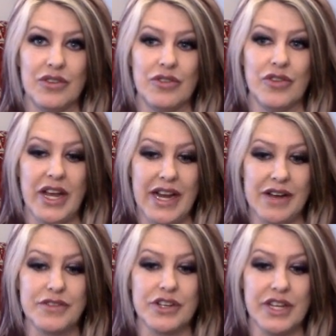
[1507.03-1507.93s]
right
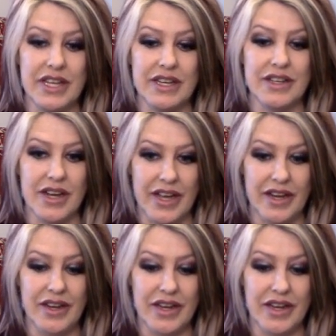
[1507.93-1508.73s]
after he died.